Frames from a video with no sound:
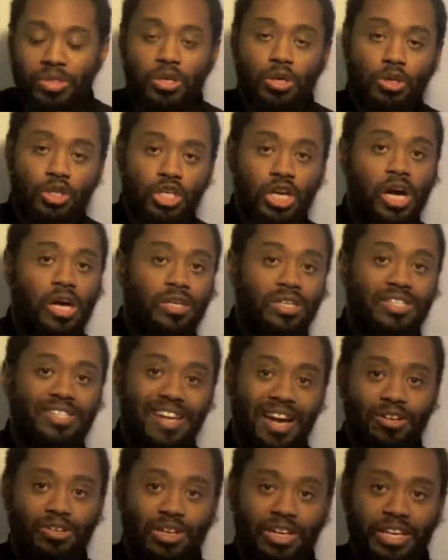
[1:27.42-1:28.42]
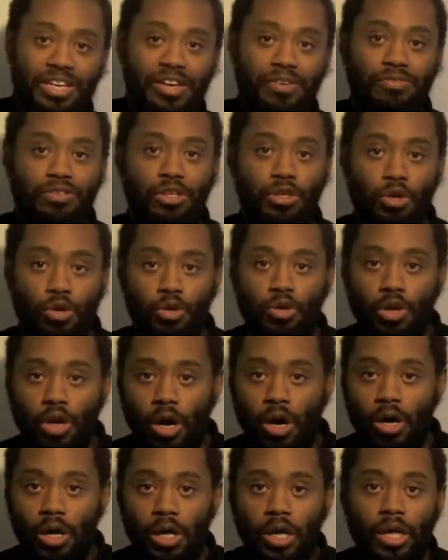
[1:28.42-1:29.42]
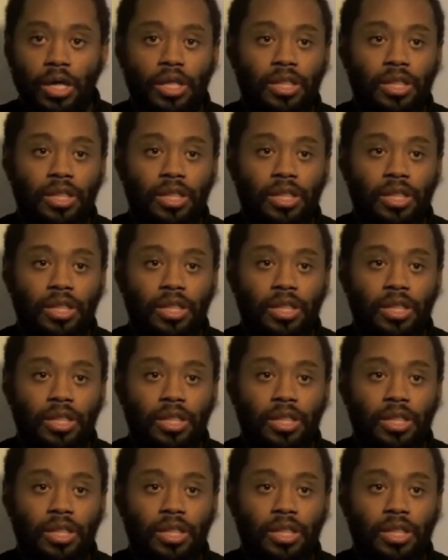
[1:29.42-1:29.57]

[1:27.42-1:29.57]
whether your child is naturally gifted or not,